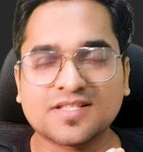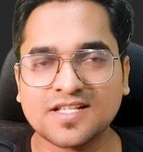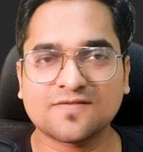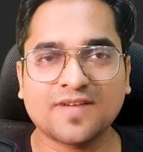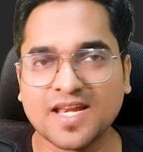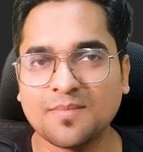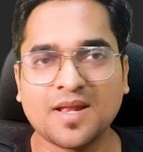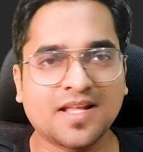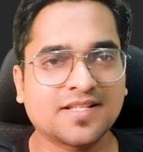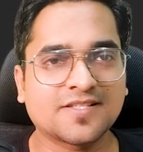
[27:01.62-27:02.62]
this
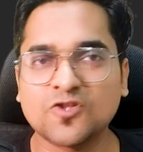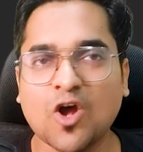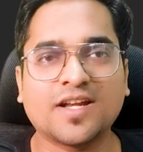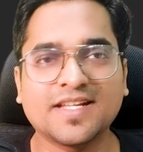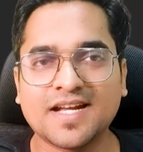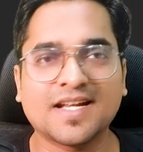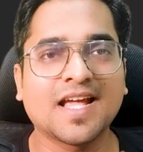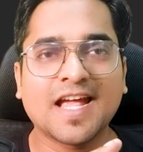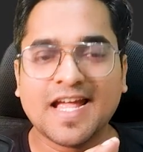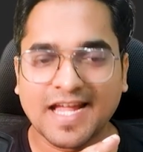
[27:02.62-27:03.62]
variable is not yet
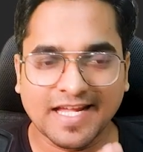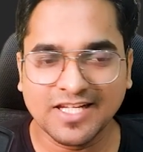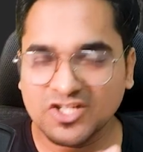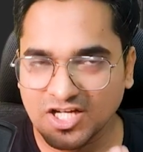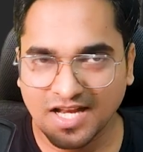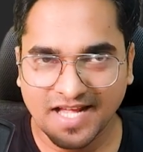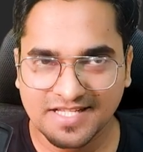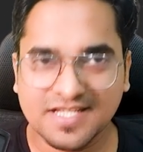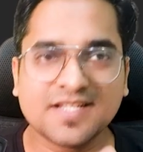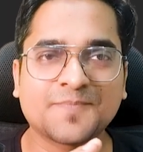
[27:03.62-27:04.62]

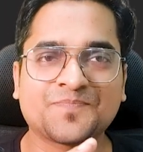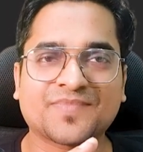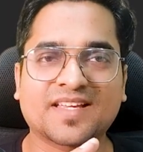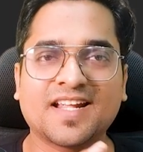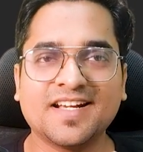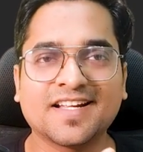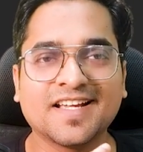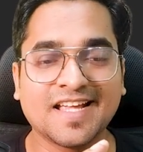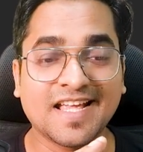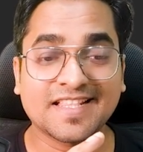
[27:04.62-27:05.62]
initialized, right?
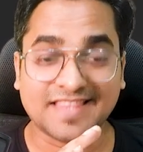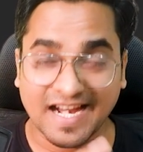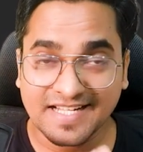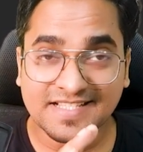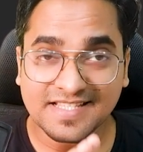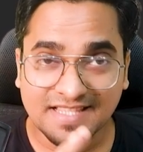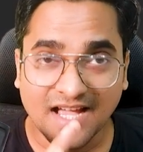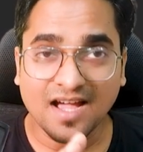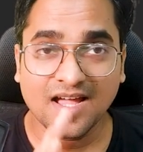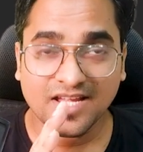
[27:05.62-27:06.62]
That is
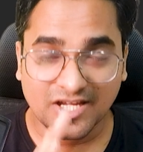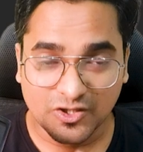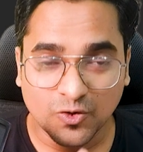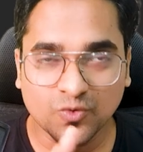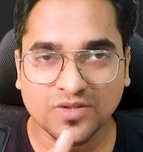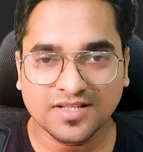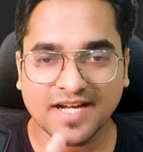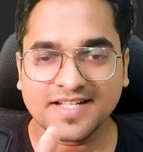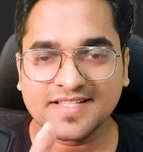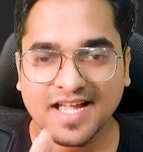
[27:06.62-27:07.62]
the issue.
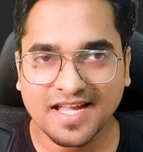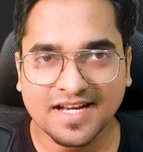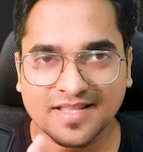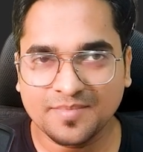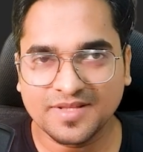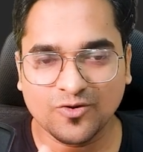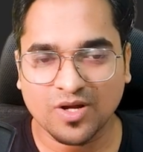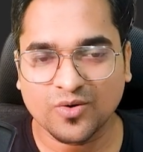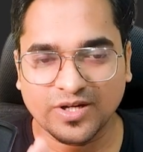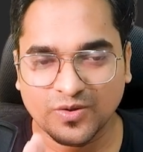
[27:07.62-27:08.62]
That is the error you
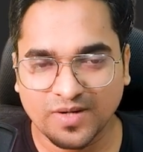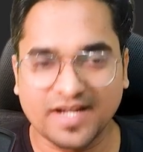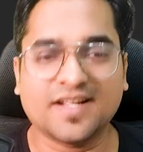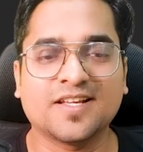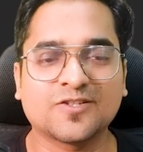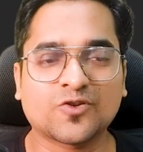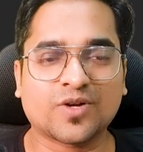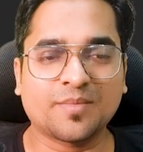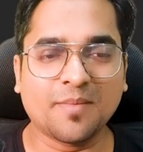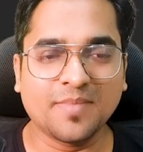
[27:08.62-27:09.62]
are going to get. So
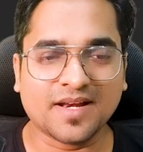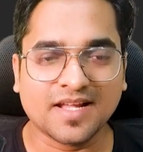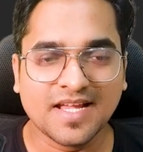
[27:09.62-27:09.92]
remember,